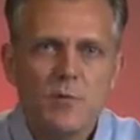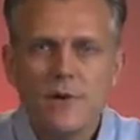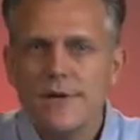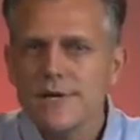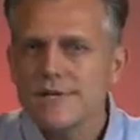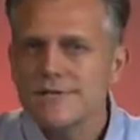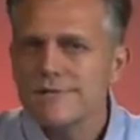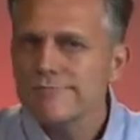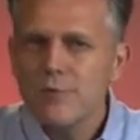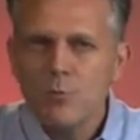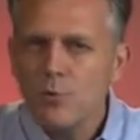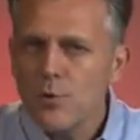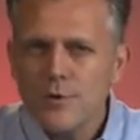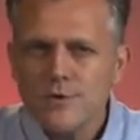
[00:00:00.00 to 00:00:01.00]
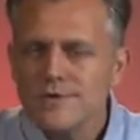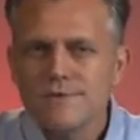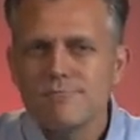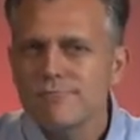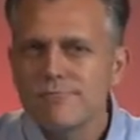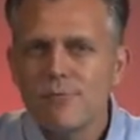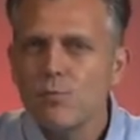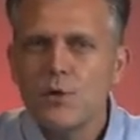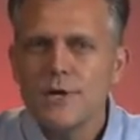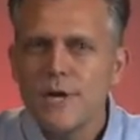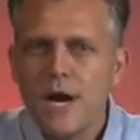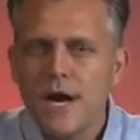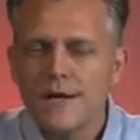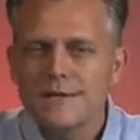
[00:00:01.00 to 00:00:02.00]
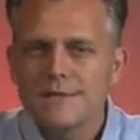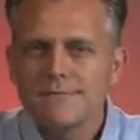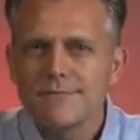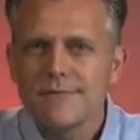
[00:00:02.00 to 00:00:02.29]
whereas reporters would not.